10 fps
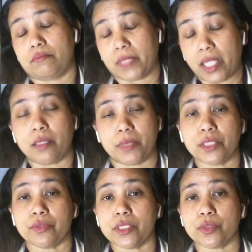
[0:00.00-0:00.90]

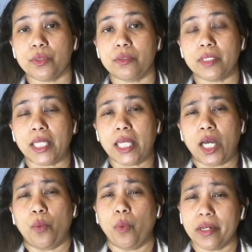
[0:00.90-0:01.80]
elementary school,
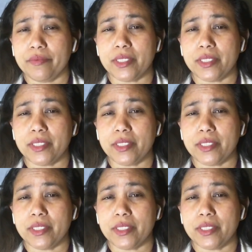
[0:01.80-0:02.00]
one of the